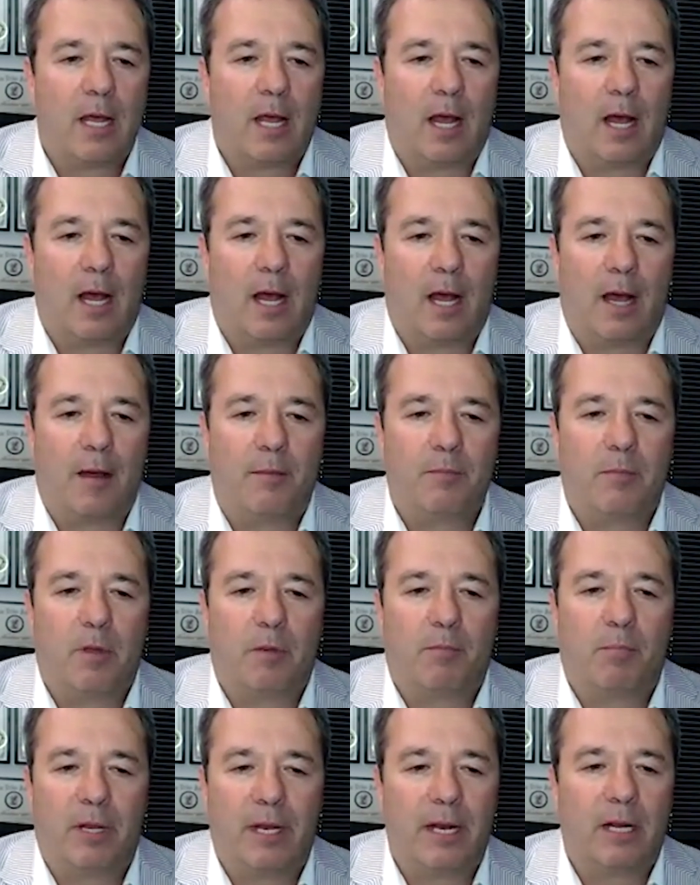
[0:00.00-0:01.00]
The
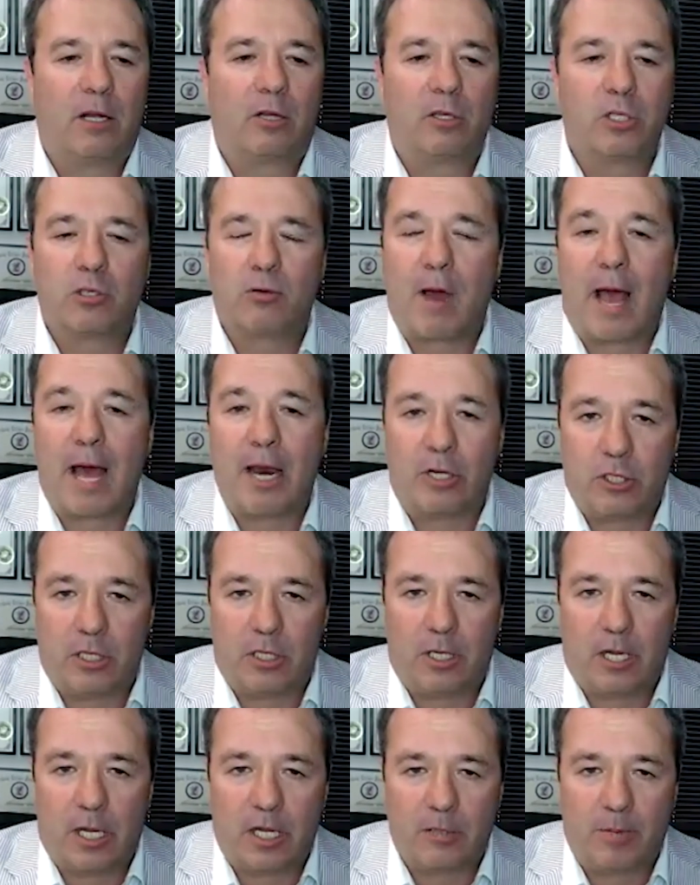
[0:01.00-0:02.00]
political
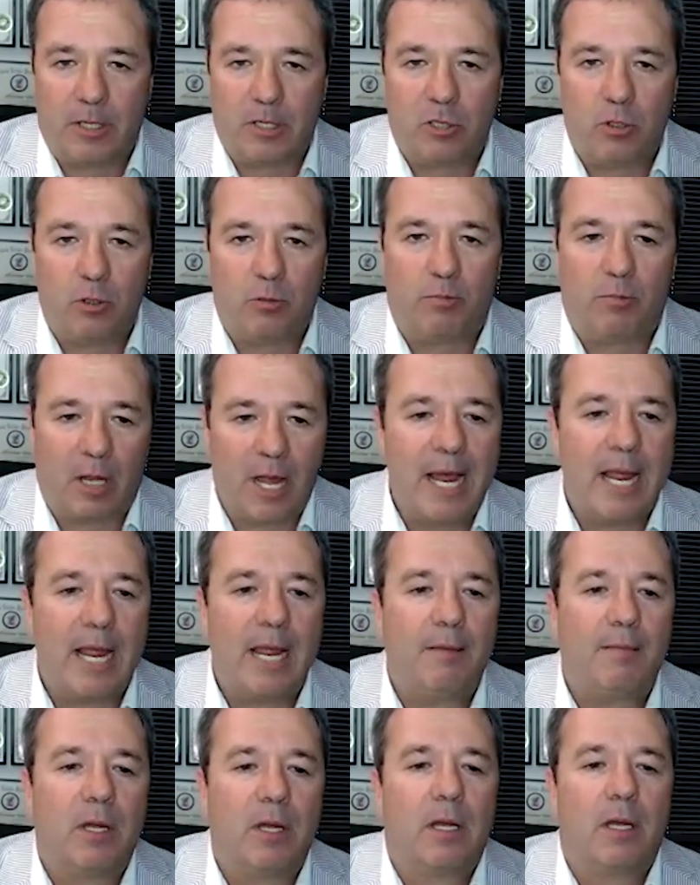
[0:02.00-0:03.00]
strategy has been to
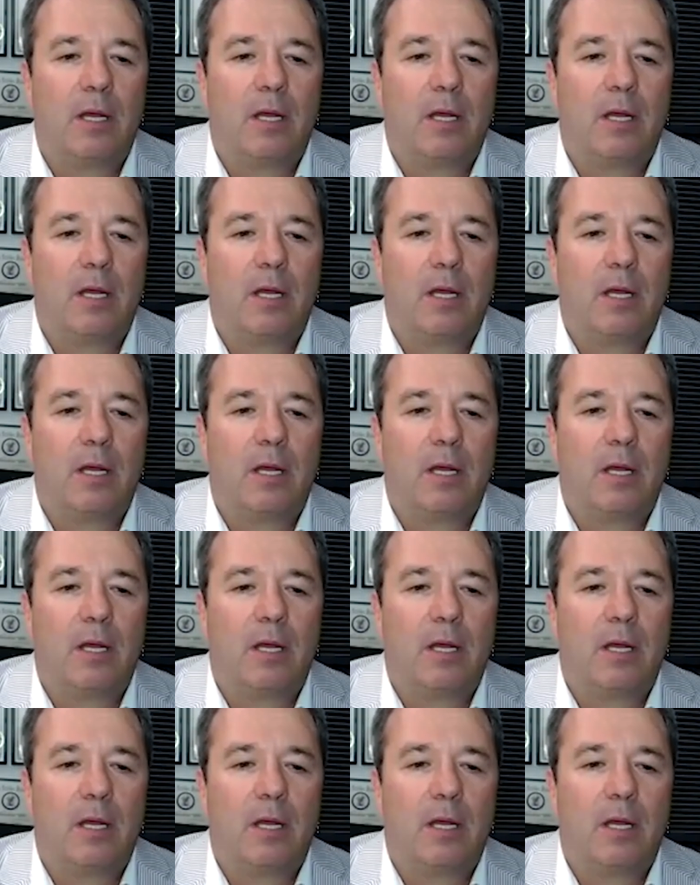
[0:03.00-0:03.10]
blame